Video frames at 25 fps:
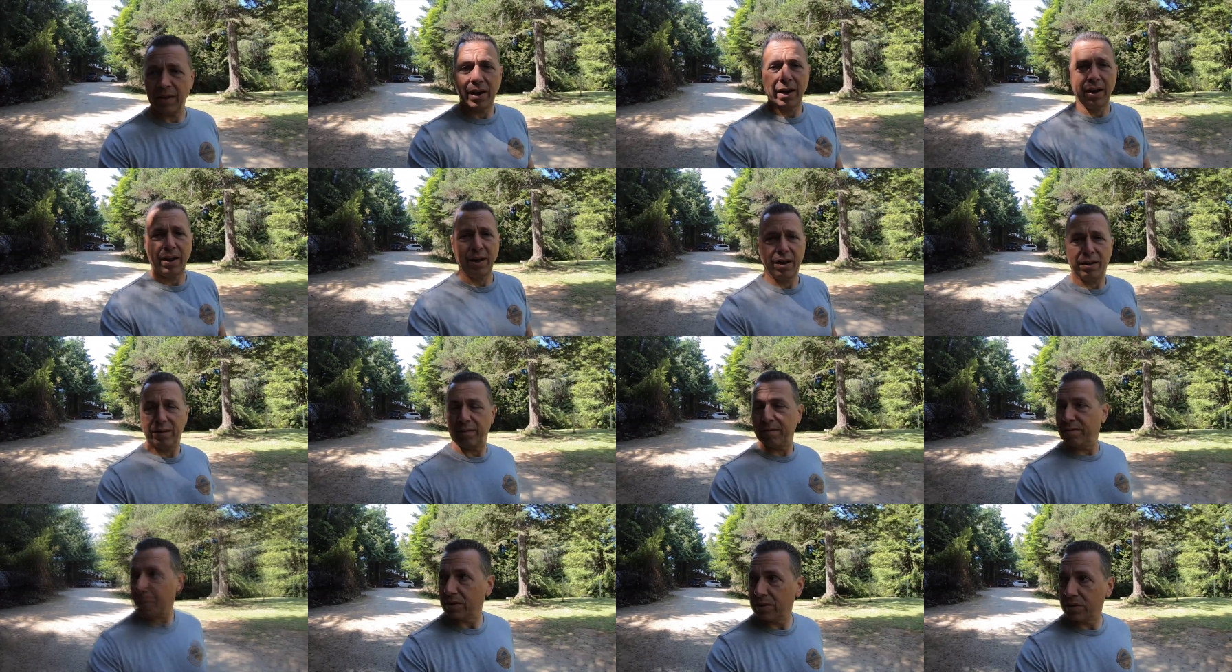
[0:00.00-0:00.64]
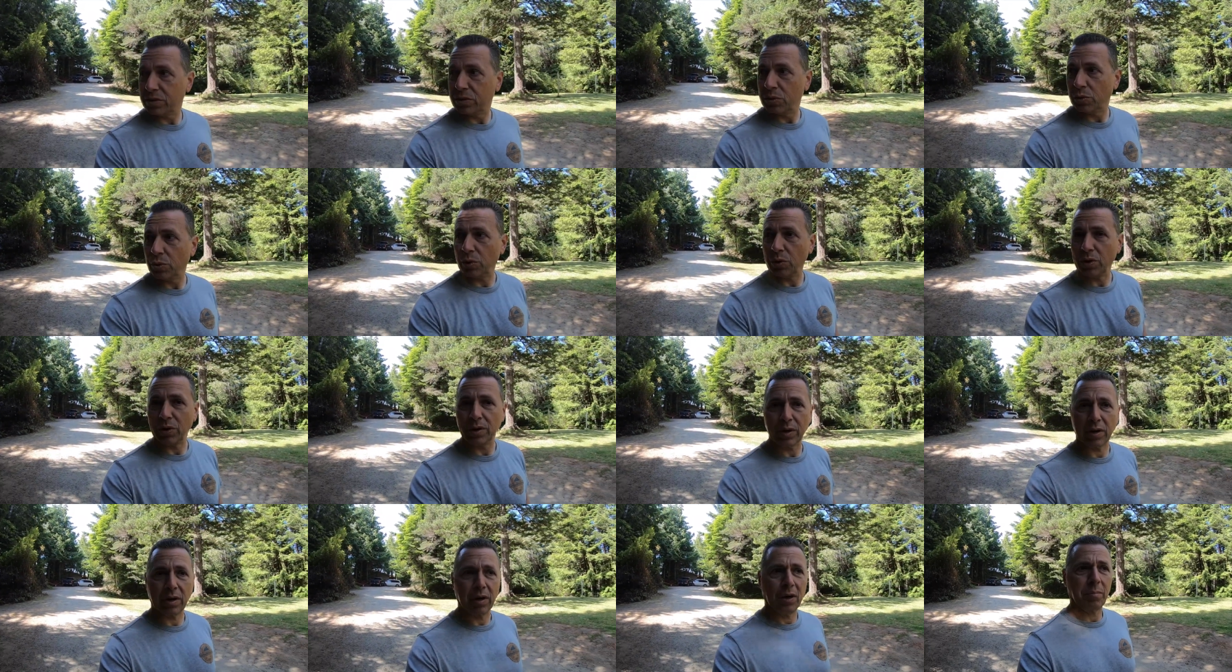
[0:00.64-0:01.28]
that have sewer
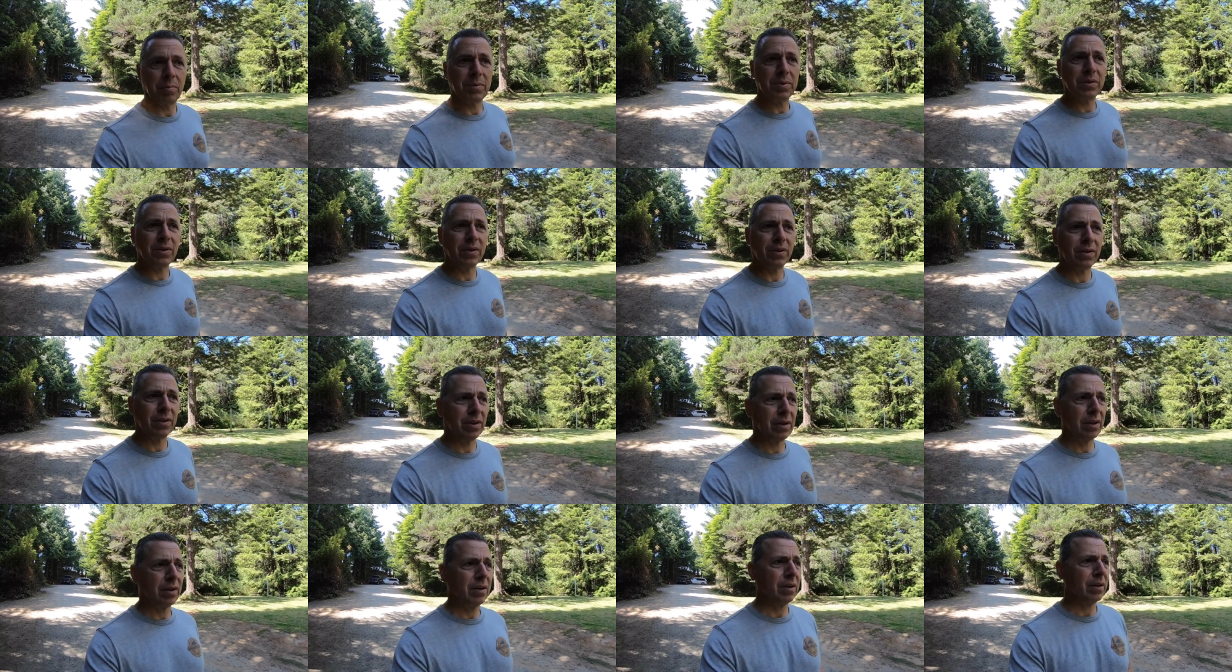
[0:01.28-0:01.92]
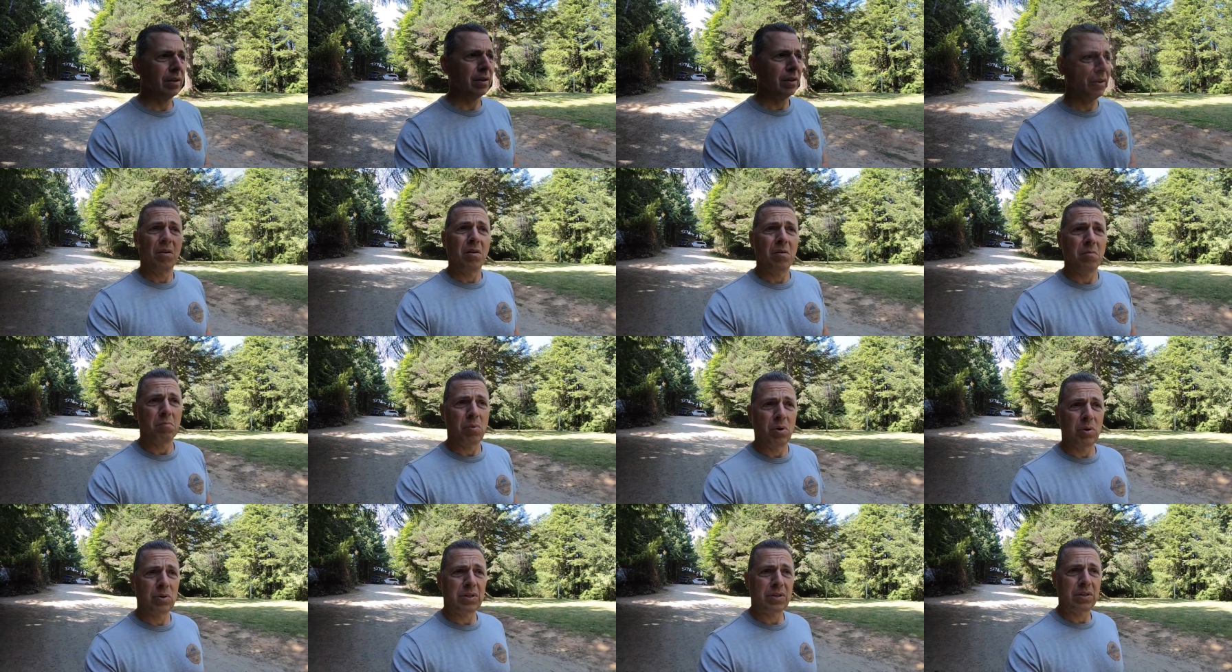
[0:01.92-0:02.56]
hookups.
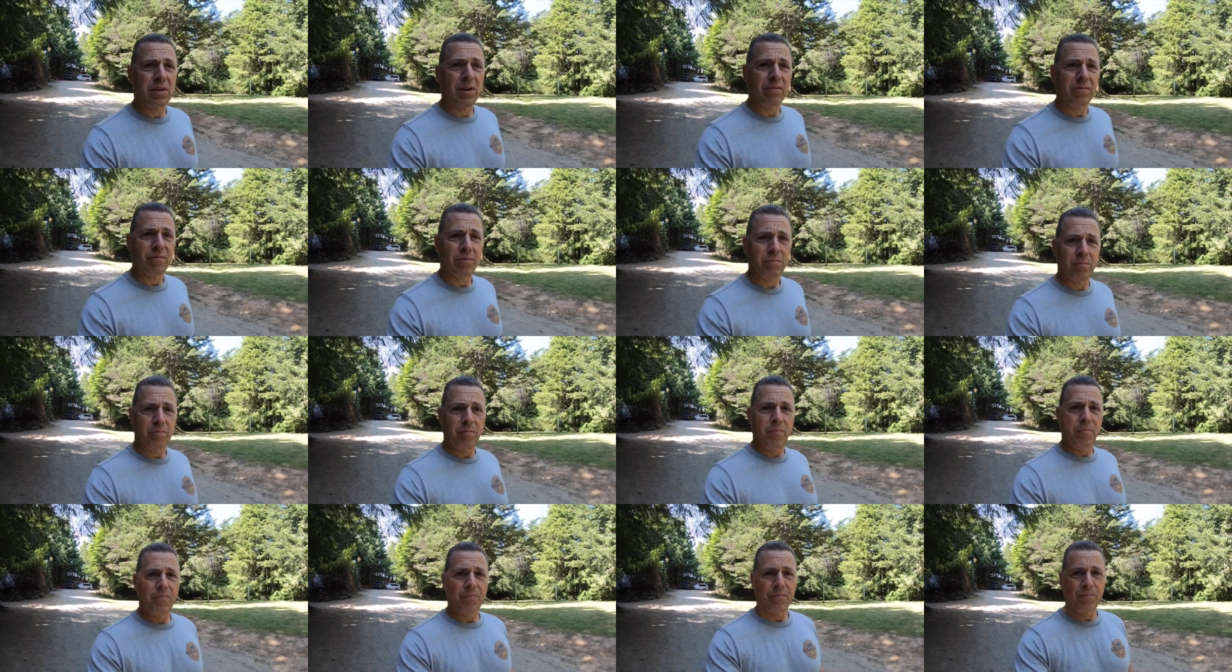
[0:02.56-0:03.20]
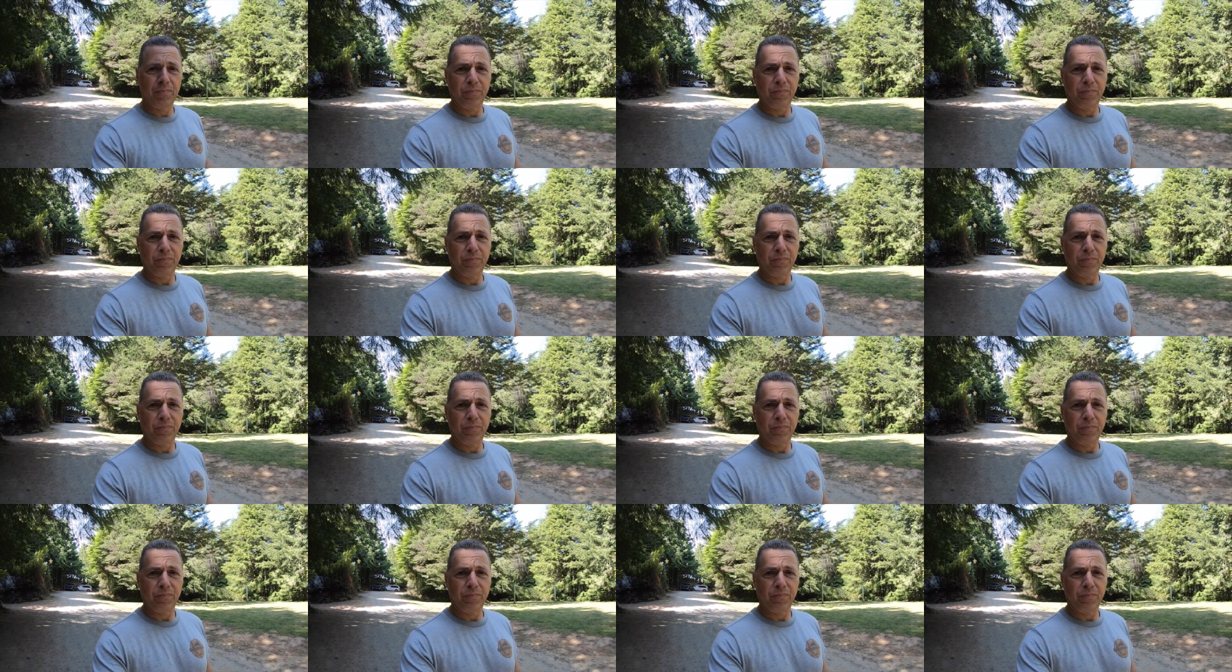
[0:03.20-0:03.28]
Most of them